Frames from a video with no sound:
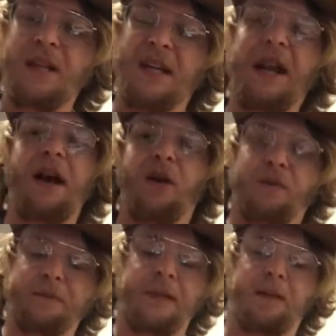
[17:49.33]

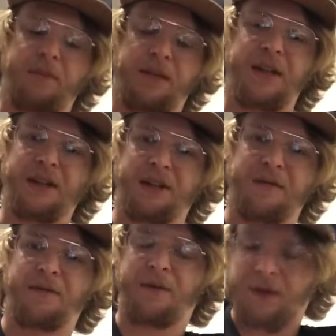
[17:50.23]
Now, in place
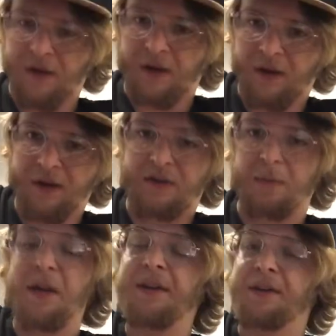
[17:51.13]
of the
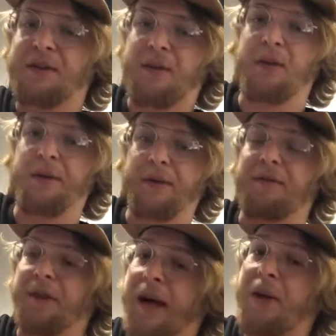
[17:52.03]
diminished chord,
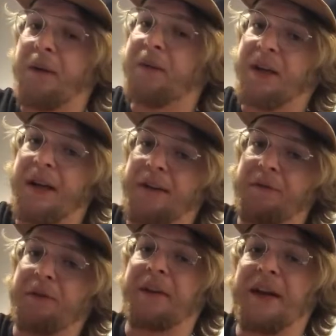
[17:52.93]
for now I'm going to have
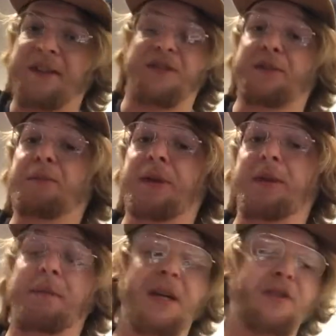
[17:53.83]
you guys just play
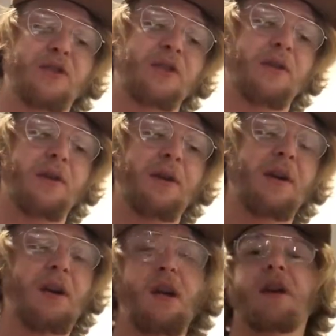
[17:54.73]
a major chord.
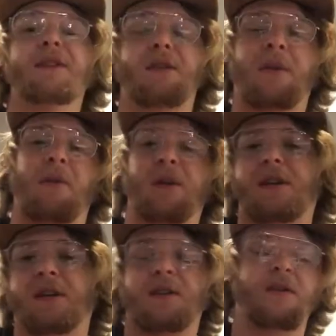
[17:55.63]
So what we're
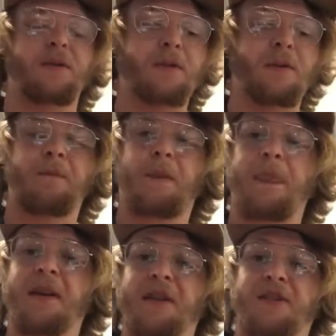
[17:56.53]
going to do
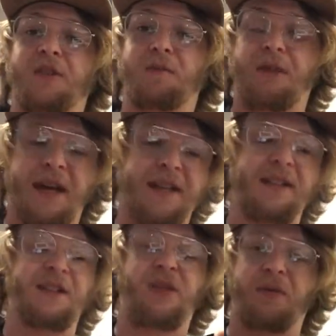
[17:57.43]
is just
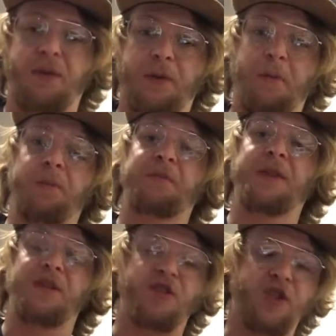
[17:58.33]
practice through
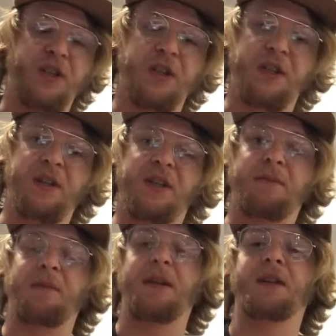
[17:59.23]
G
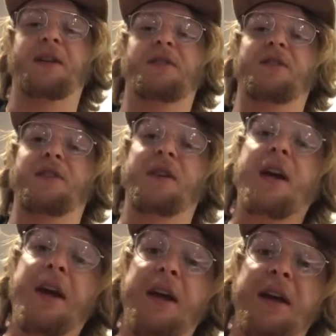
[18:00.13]
major,
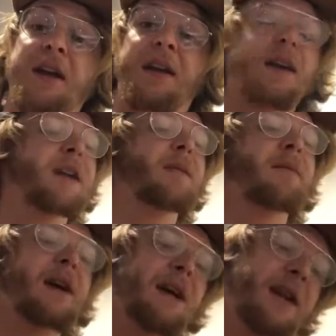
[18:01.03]
A
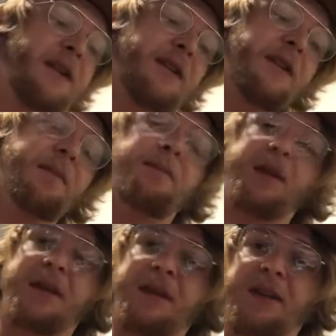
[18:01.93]
minor,
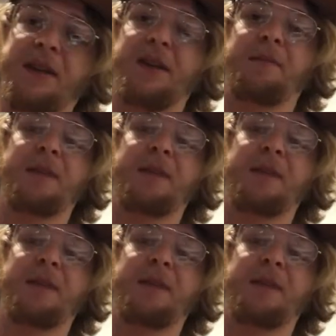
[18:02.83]
B